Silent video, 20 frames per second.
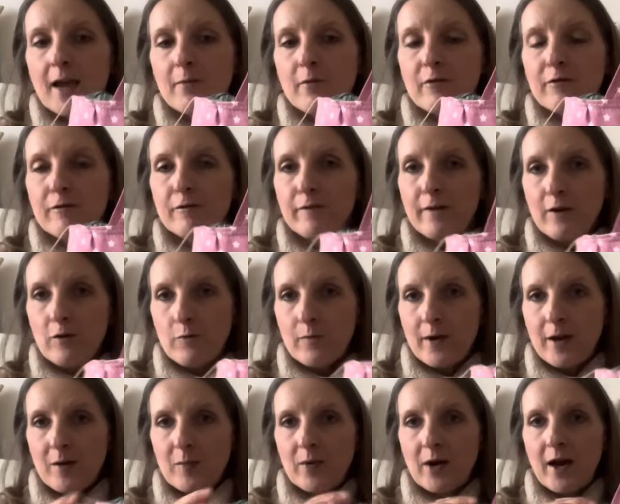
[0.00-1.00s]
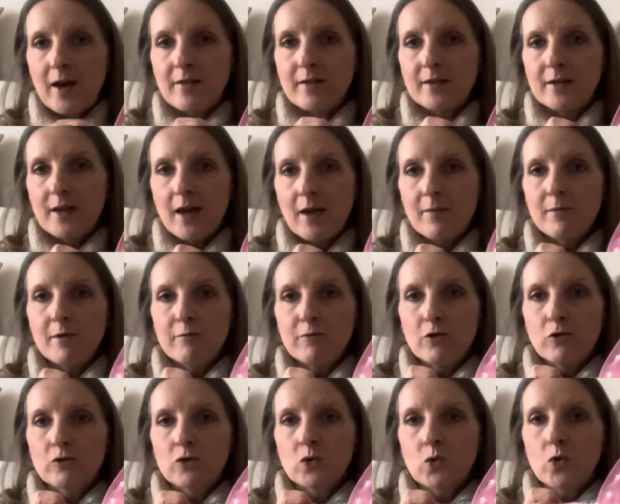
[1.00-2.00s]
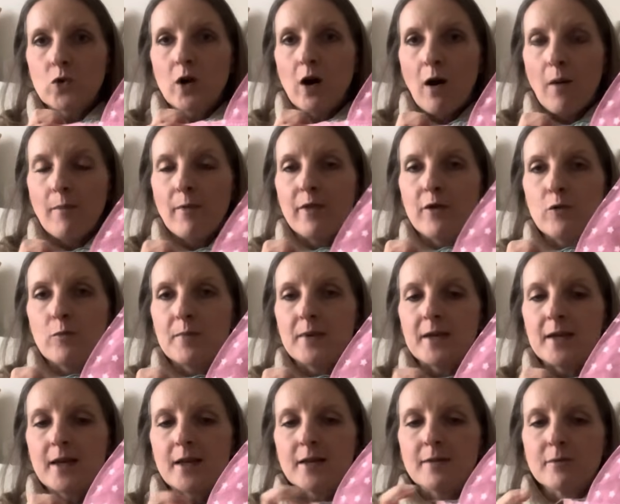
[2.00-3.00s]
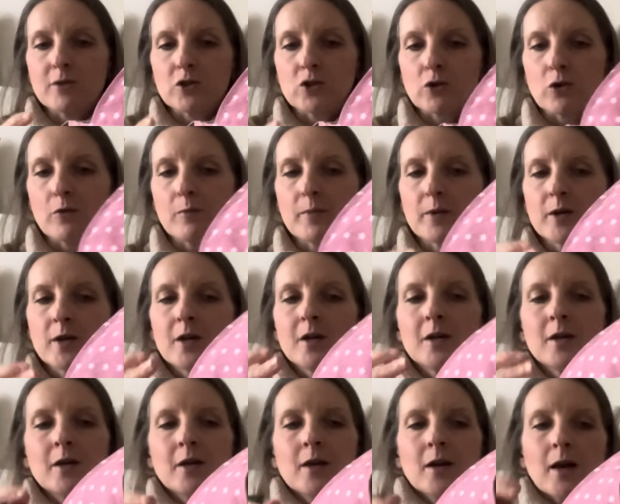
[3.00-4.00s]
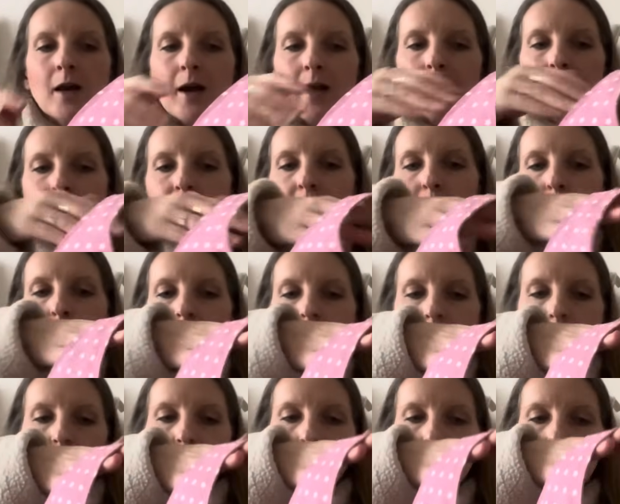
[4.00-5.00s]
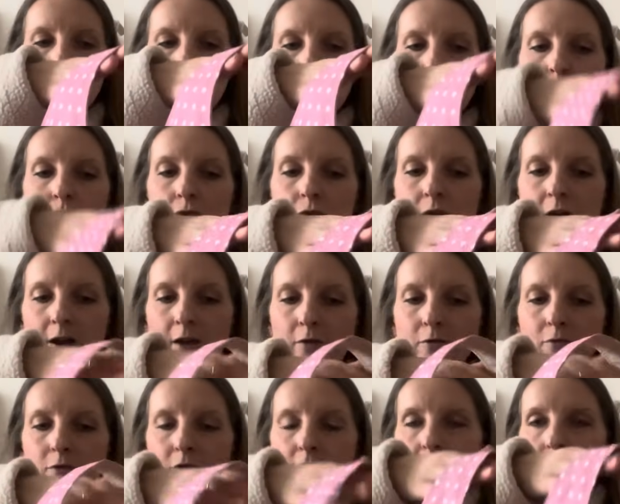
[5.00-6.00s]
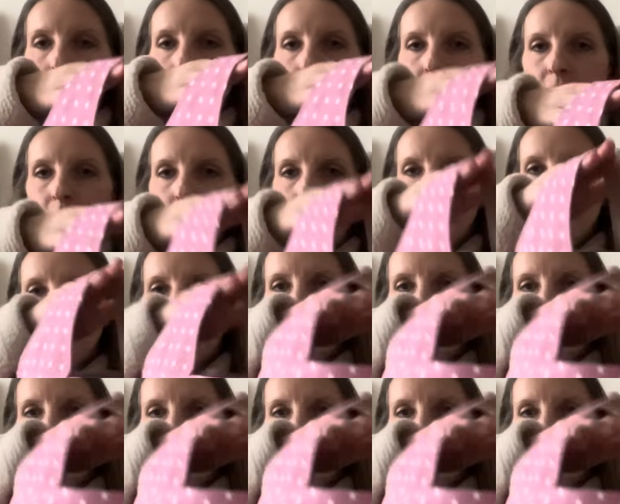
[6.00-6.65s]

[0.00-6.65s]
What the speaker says: of filming, but at the time the vlog's going up they'll be in my shop. And I just wanted to show how cute they look.